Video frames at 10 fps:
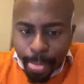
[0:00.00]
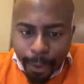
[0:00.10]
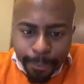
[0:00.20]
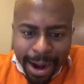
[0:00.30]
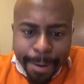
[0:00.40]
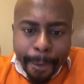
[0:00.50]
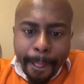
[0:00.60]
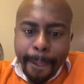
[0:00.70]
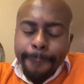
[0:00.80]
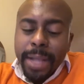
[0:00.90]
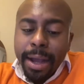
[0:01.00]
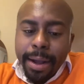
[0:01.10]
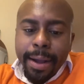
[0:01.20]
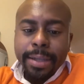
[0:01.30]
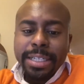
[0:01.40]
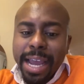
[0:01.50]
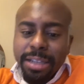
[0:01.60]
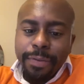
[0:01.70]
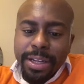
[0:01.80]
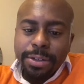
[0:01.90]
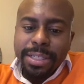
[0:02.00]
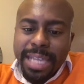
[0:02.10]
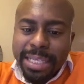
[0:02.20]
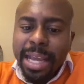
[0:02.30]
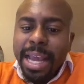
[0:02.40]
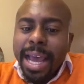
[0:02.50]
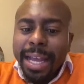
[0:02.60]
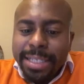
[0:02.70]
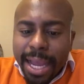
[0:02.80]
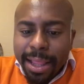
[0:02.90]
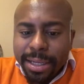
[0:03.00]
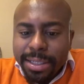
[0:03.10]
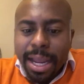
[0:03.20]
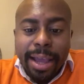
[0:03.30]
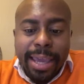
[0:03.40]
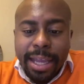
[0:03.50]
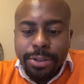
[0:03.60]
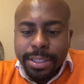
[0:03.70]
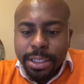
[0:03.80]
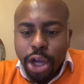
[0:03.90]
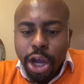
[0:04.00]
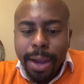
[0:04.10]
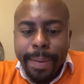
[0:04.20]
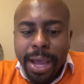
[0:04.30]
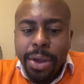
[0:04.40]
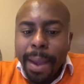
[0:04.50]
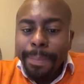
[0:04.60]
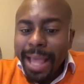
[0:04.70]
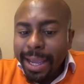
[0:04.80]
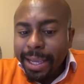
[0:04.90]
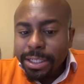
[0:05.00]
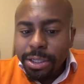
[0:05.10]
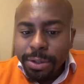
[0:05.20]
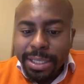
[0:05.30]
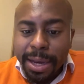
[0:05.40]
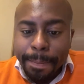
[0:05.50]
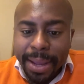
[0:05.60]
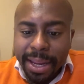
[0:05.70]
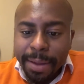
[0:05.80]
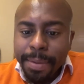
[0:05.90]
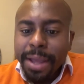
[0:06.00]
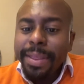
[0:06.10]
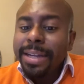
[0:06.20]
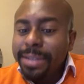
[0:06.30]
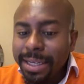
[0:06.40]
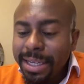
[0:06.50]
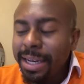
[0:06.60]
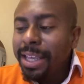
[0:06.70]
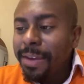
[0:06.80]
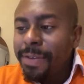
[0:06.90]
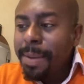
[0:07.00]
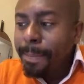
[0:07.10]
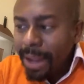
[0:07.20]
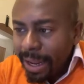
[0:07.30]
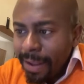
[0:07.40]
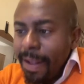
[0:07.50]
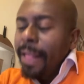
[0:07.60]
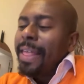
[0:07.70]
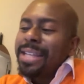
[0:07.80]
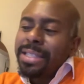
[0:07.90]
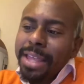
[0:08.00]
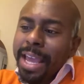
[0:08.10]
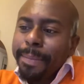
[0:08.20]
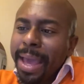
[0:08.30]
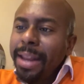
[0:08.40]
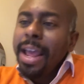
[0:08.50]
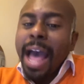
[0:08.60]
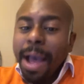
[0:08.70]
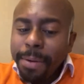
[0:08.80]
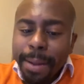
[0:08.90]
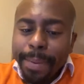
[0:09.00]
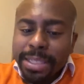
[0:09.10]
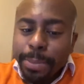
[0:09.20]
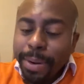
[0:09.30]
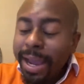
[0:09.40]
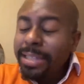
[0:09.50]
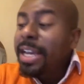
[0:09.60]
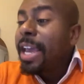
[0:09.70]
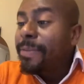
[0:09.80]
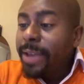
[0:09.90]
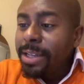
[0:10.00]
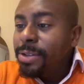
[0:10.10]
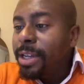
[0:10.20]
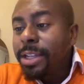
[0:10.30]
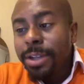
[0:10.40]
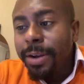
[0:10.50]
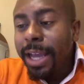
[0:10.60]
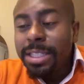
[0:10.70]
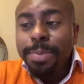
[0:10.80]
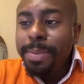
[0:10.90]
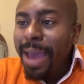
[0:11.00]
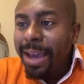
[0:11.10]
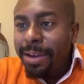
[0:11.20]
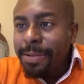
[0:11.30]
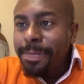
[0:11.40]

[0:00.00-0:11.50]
All right? JS Ventures says, I challenge Kendrick to talk about black issues in a medium that doesn't give him money. That's the thing, man. I wouldn't be surprised if Kendrick turned out to be MAGA.